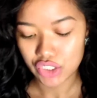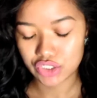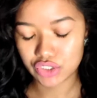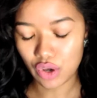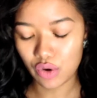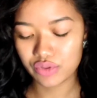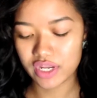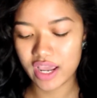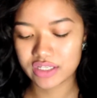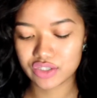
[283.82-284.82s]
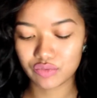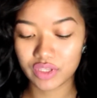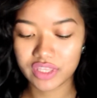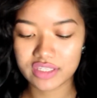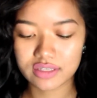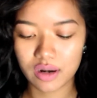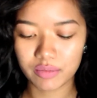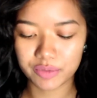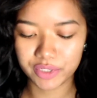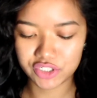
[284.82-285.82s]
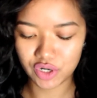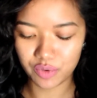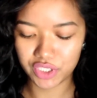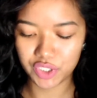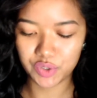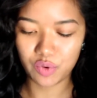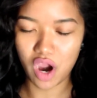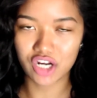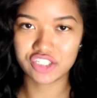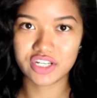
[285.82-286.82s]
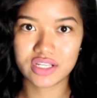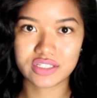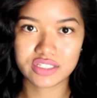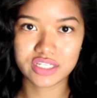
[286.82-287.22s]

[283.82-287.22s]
So the next three things that I'm going to be showing you are just